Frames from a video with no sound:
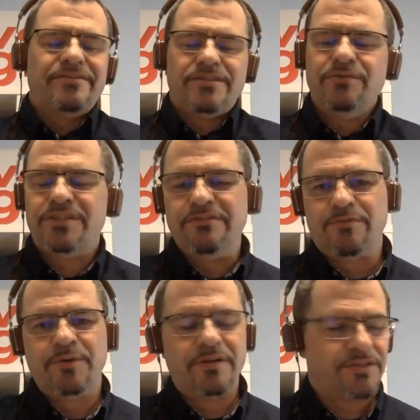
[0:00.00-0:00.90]
no silver
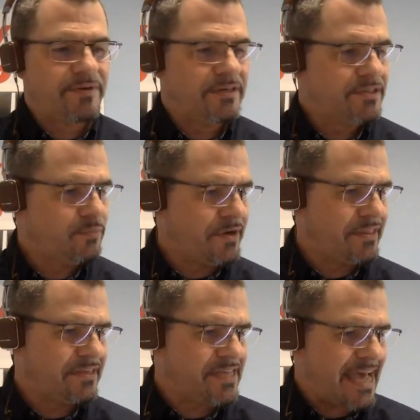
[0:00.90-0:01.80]
bullets, right? Just one of the
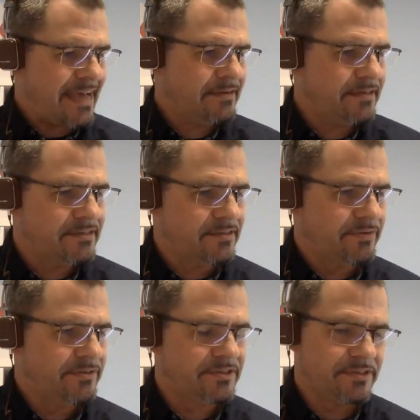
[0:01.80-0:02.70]
tactics that we
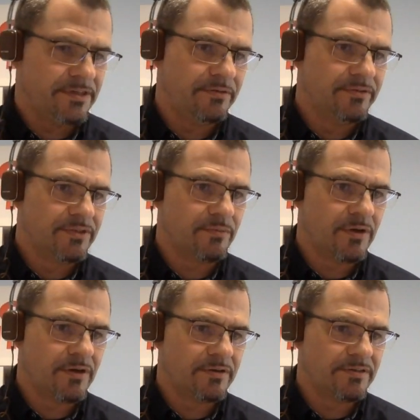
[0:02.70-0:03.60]
used to use
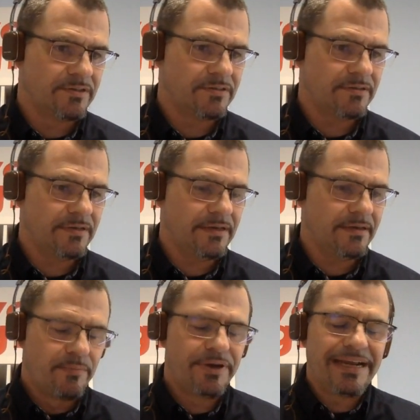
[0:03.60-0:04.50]
was
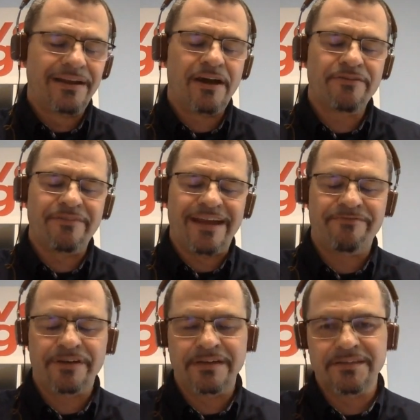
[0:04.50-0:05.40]
putting a lot of effort
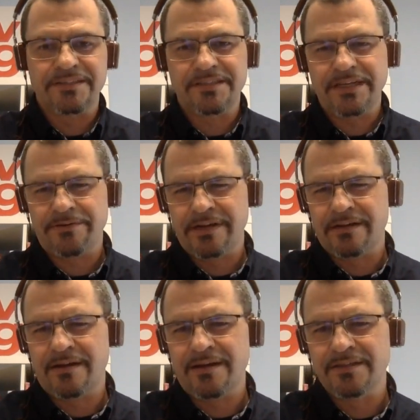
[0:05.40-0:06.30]
into steering
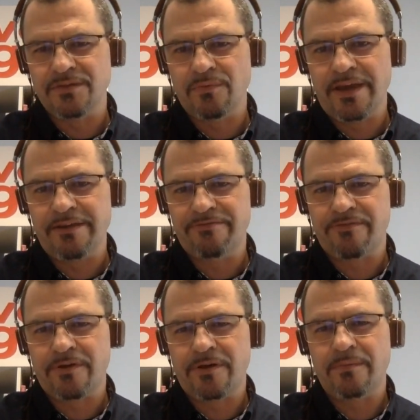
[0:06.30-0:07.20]
clients away
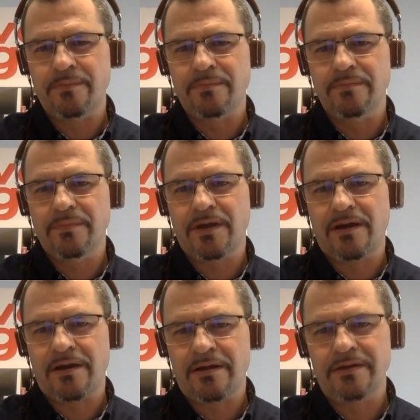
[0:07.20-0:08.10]
from
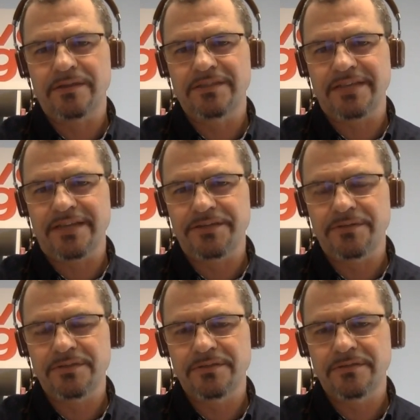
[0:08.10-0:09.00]
hard schedules